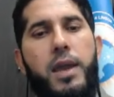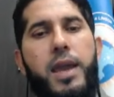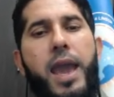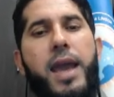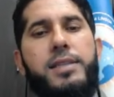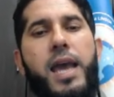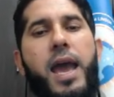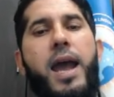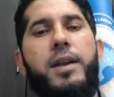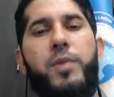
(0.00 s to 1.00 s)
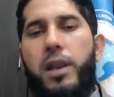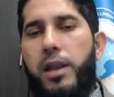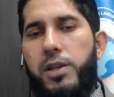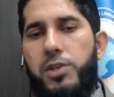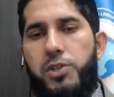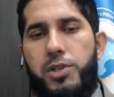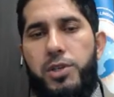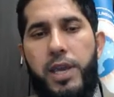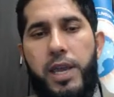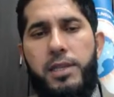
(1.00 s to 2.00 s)
has had my lunch
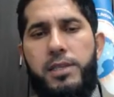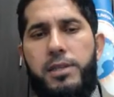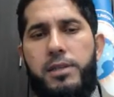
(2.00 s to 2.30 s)
yet.